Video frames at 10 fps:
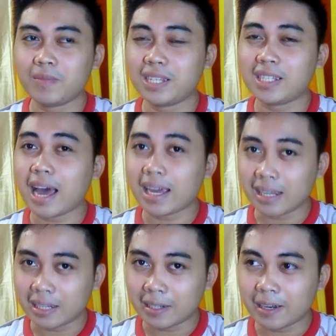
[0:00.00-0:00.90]
this
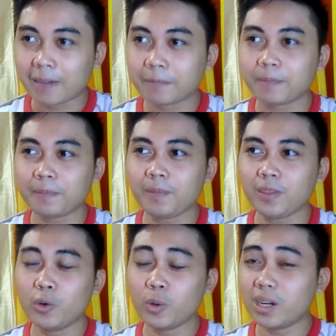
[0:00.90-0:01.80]
island,
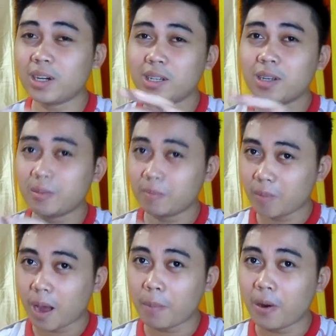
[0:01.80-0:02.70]
or
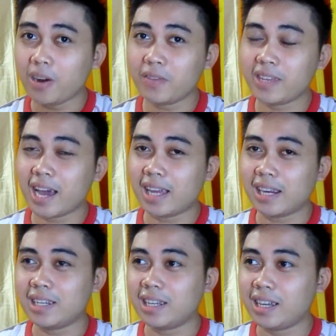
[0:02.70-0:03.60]
a part of the
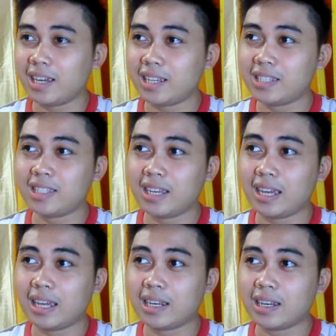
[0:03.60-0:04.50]
island, is
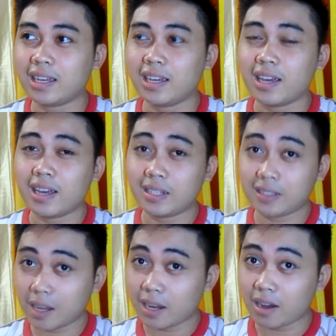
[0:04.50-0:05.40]
in a
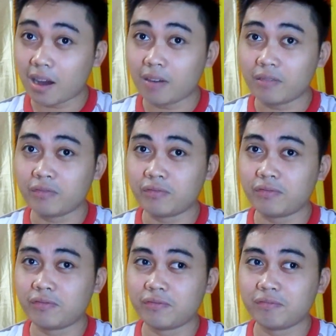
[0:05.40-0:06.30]
state of
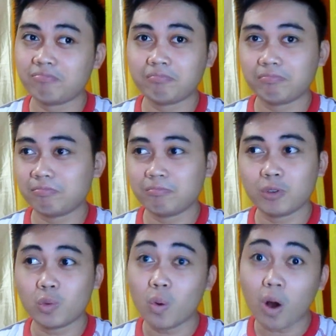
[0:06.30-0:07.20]

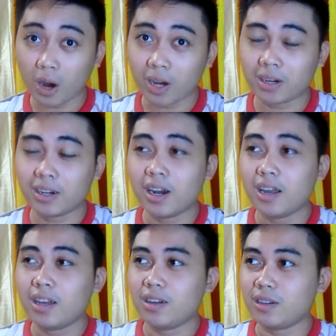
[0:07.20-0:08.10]
war.
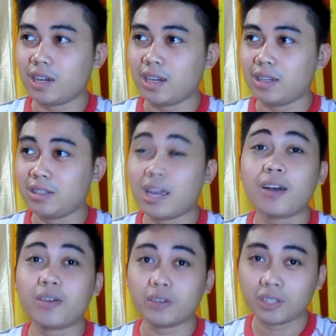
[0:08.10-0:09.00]
Okay,
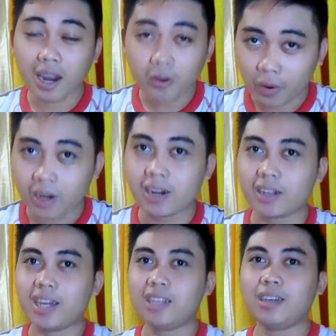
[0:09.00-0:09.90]
terror.
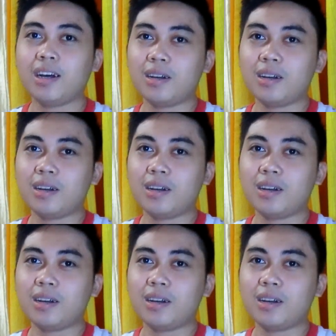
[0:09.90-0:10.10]
Okay,